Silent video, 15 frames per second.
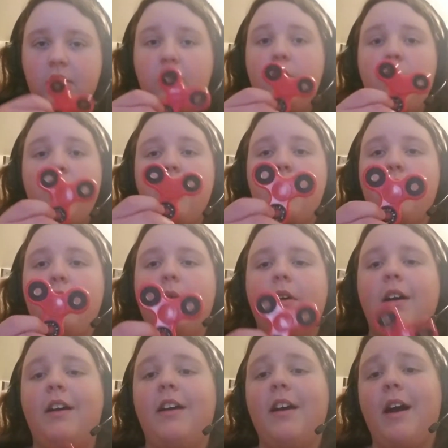Do you?
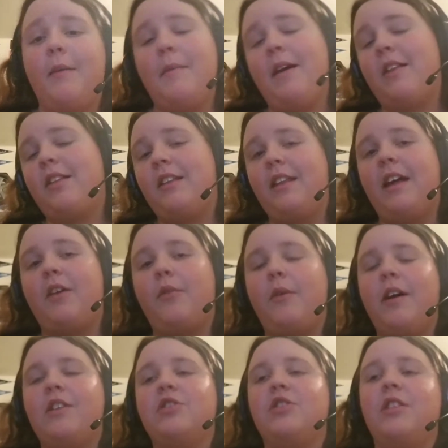I'm asking that
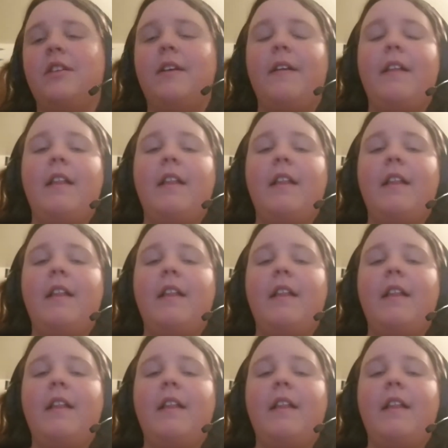question.